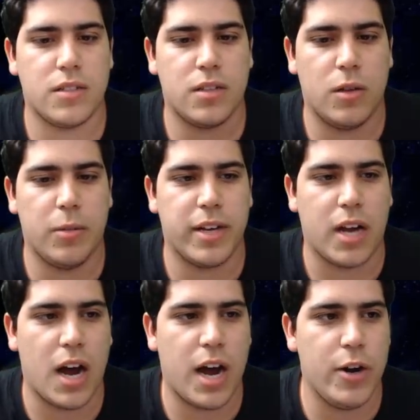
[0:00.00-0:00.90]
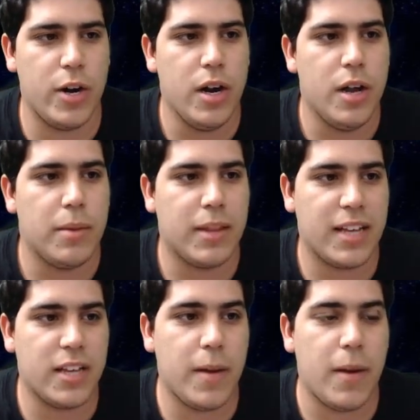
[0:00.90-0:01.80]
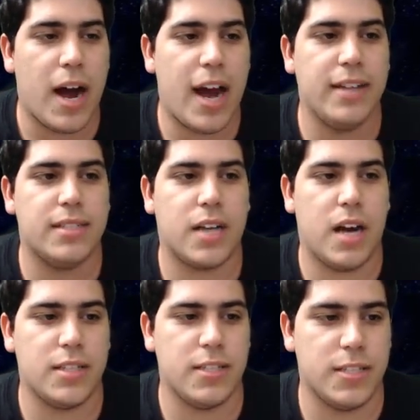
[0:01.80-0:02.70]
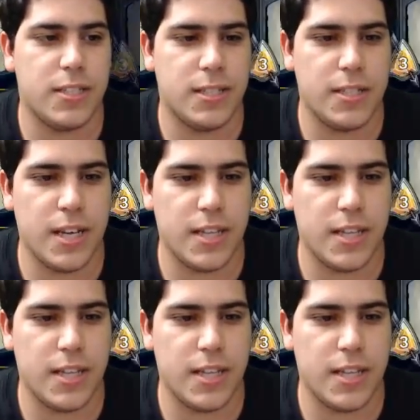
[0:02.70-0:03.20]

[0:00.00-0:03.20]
little bit higher, but like their highest cost is 6.